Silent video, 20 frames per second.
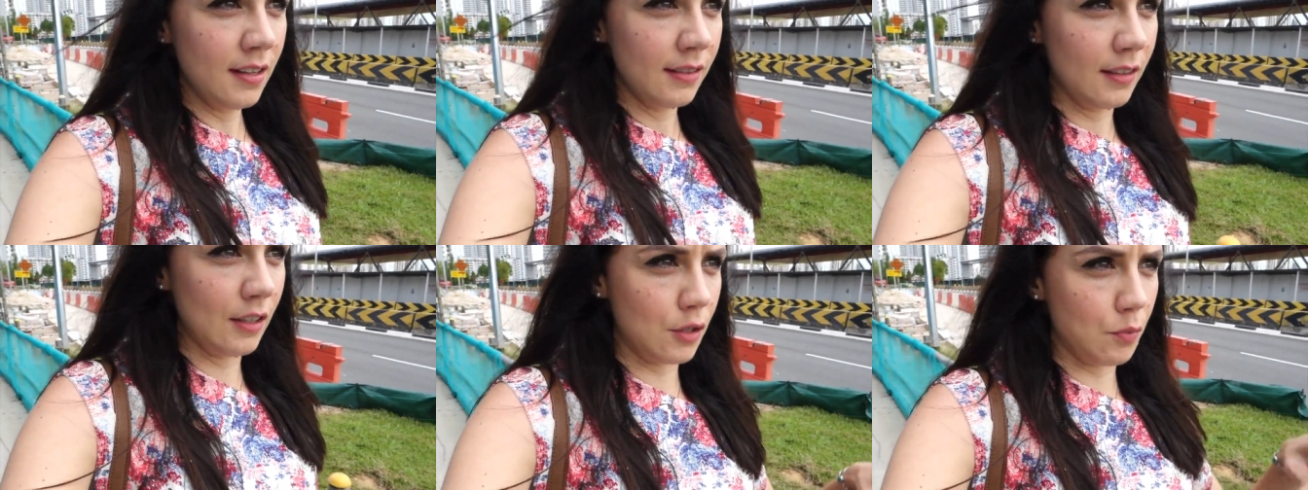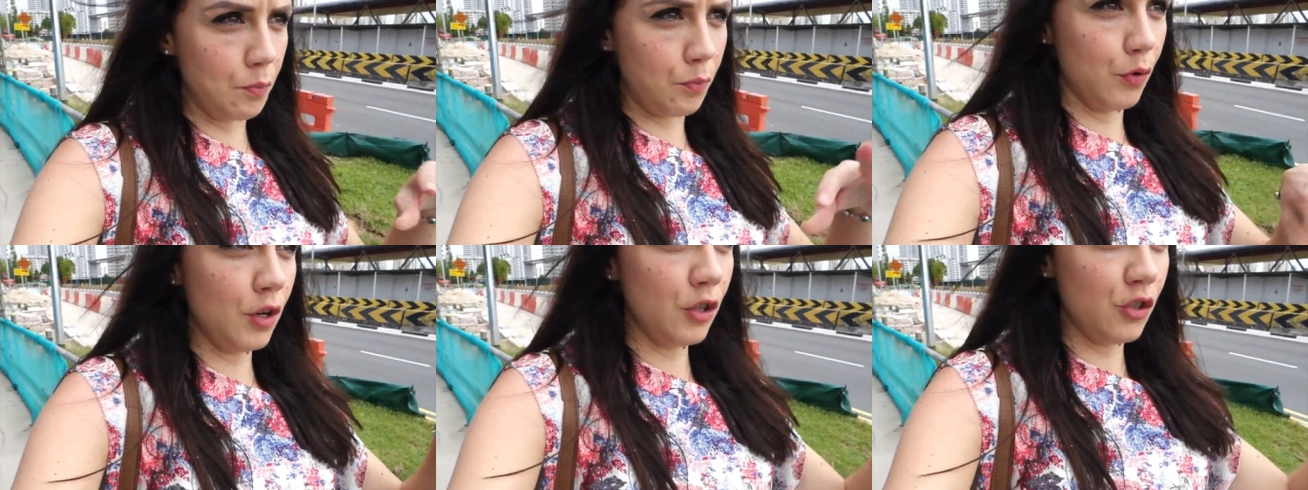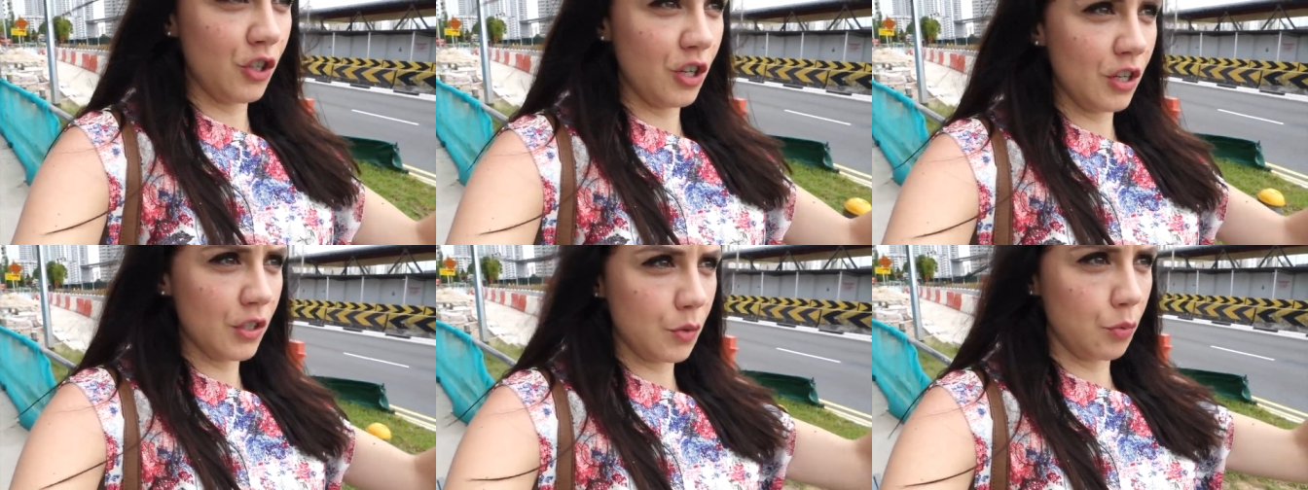these
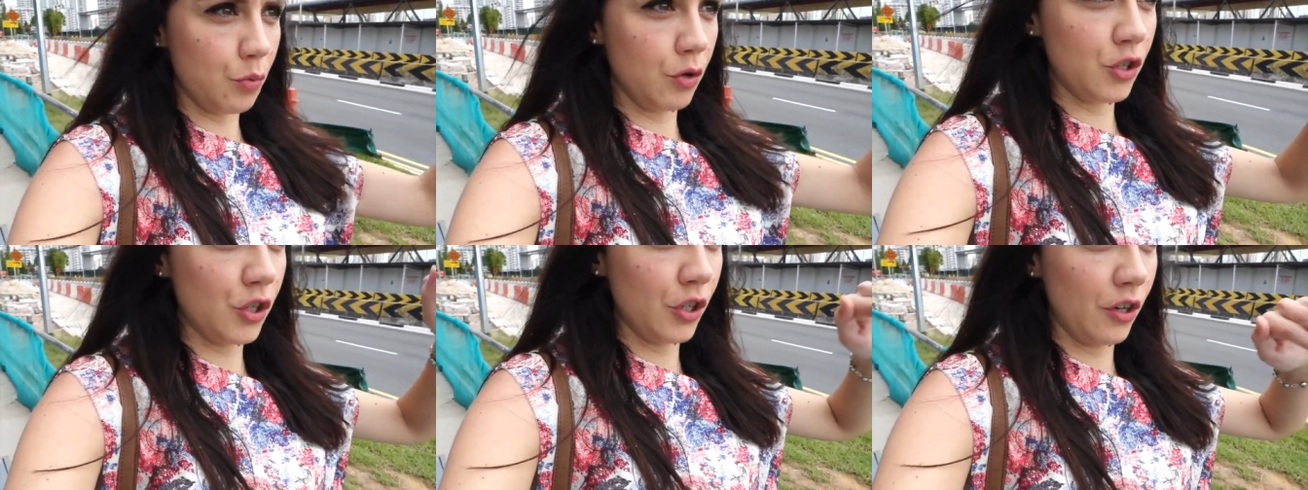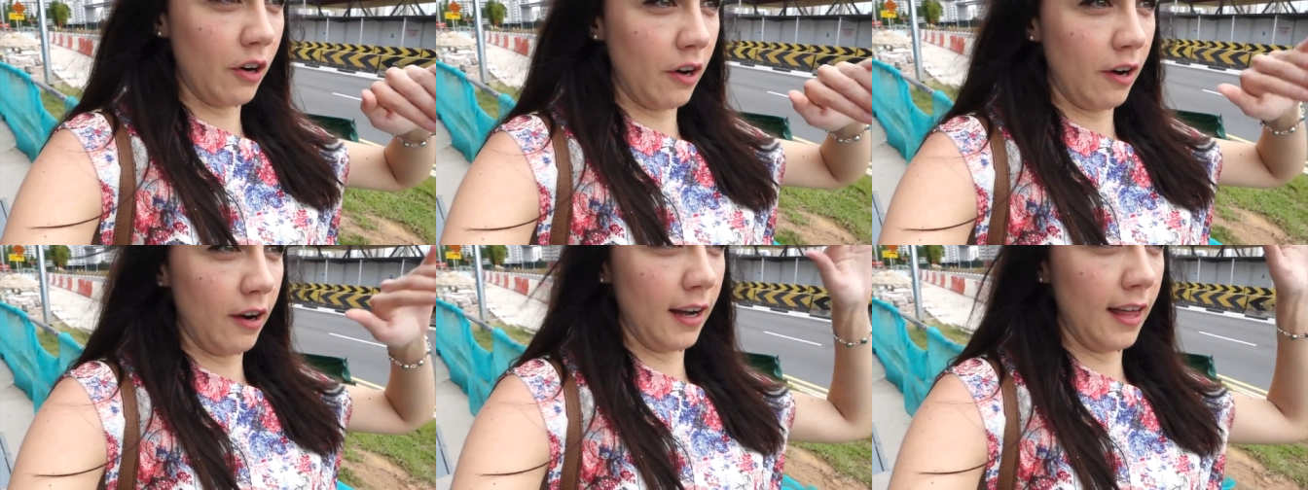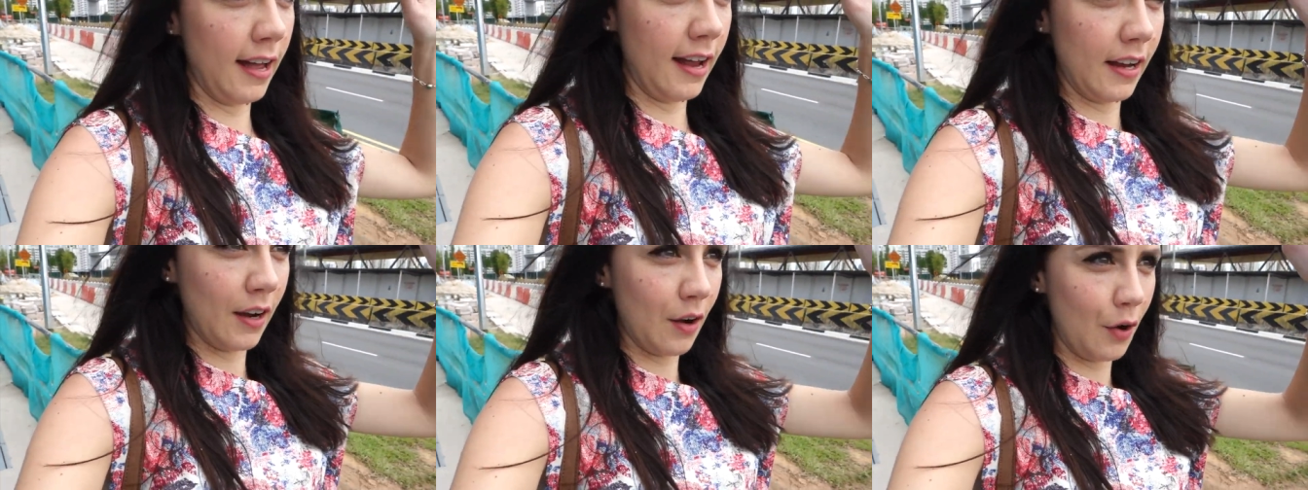bridges which are
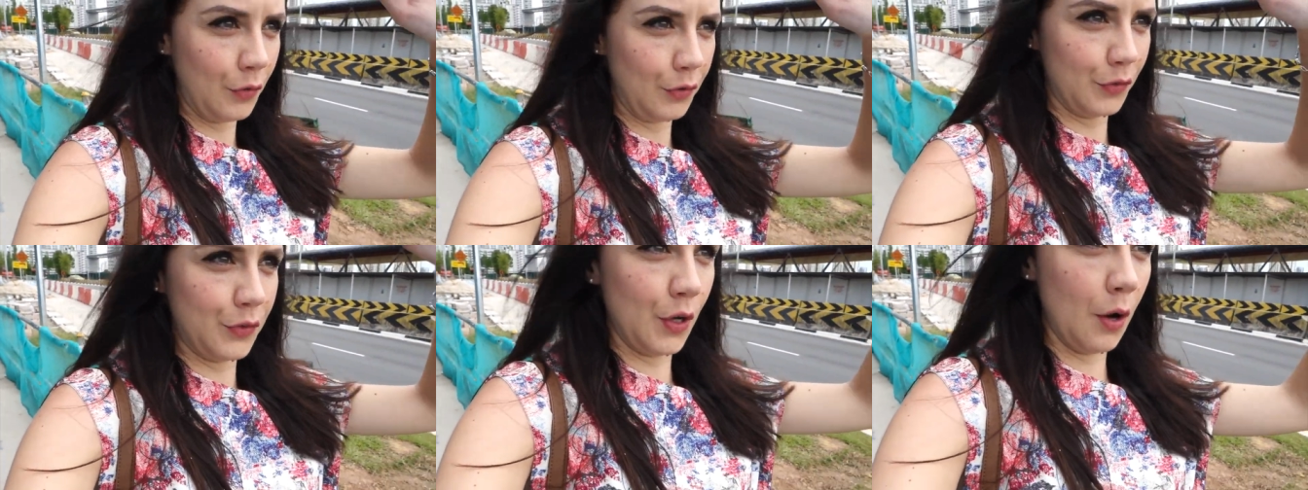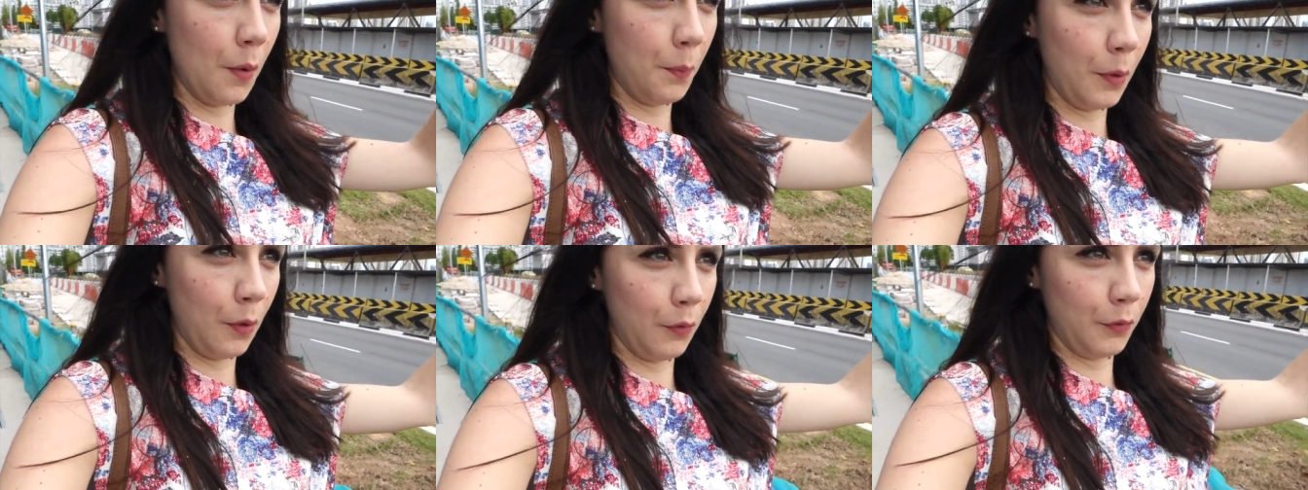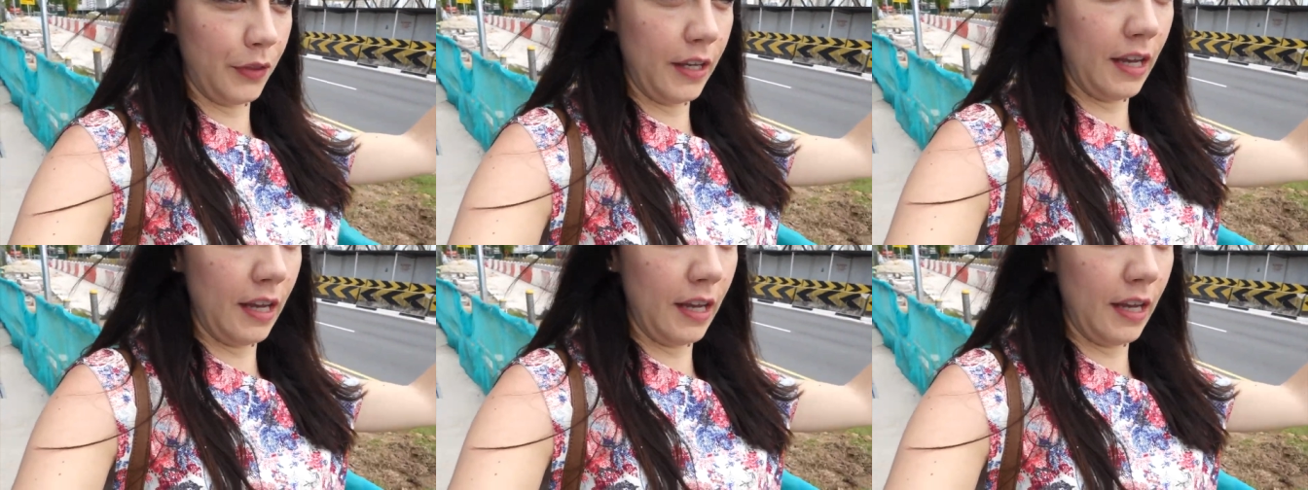like on top of